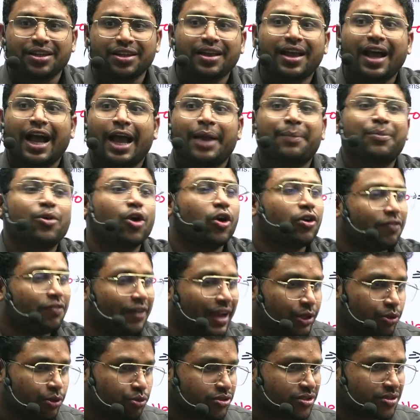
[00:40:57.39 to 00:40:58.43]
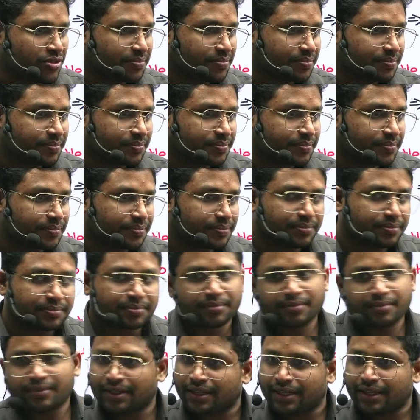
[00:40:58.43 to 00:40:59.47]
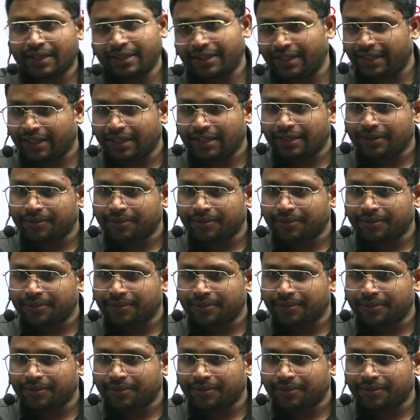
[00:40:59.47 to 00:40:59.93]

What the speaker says: I brought values. Clear?